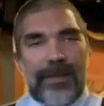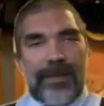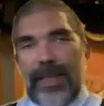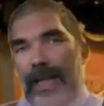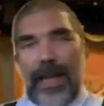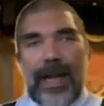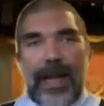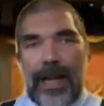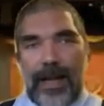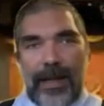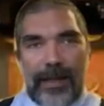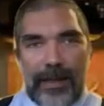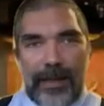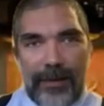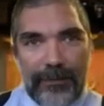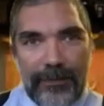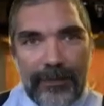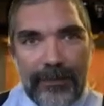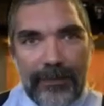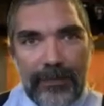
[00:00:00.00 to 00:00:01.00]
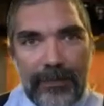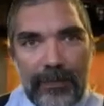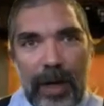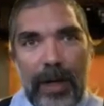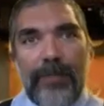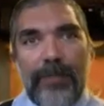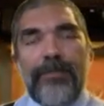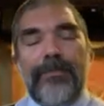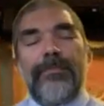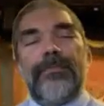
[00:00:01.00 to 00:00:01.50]
Get it out of there,
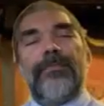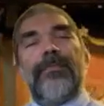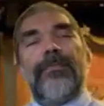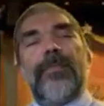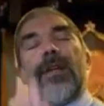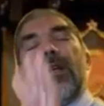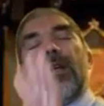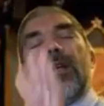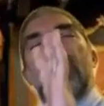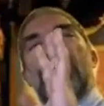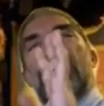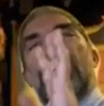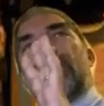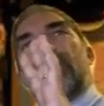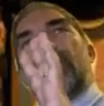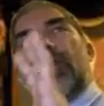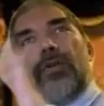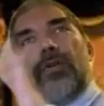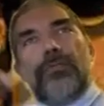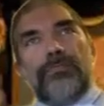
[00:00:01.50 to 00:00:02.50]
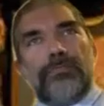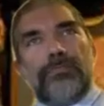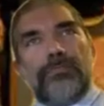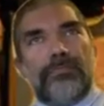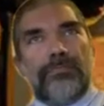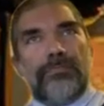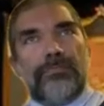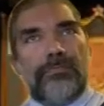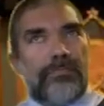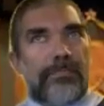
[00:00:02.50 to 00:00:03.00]
right? So
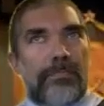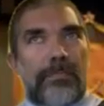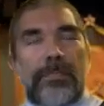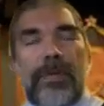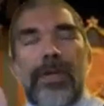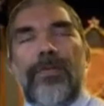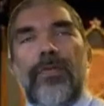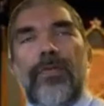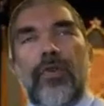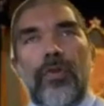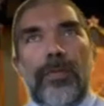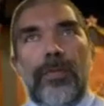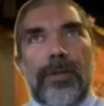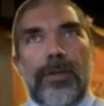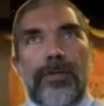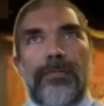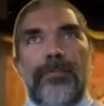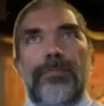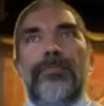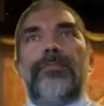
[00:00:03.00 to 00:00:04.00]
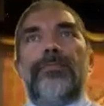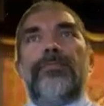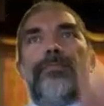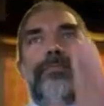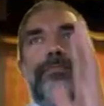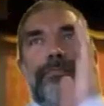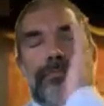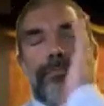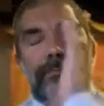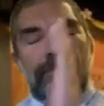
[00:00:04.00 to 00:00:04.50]
be formal,
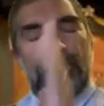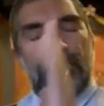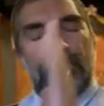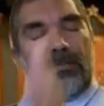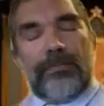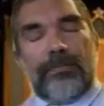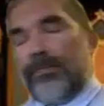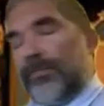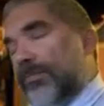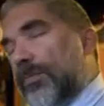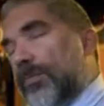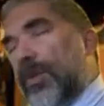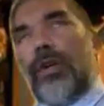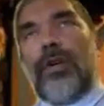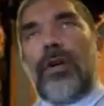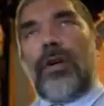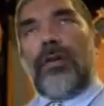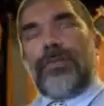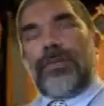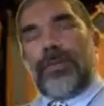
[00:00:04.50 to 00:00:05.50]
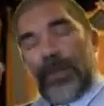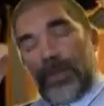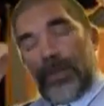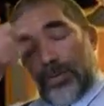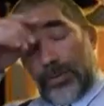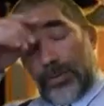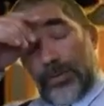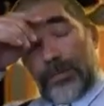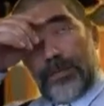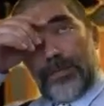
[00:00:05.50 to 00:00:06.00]
not
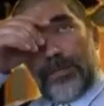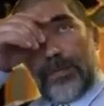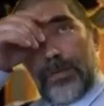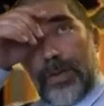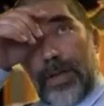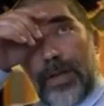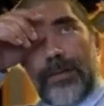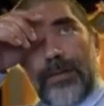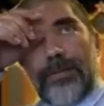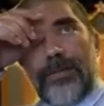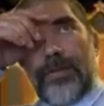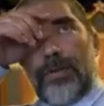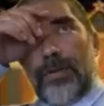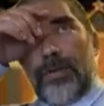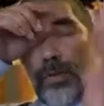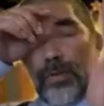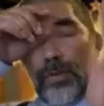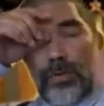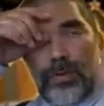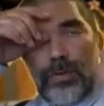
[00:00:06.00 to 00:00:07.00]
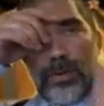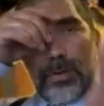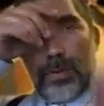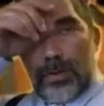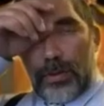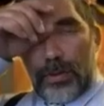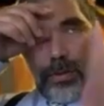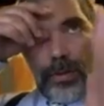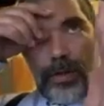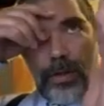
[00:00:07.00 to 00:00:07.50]
conversational, right? Use
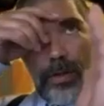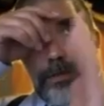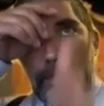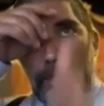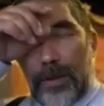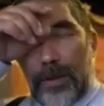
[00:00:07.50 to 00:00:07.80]
the third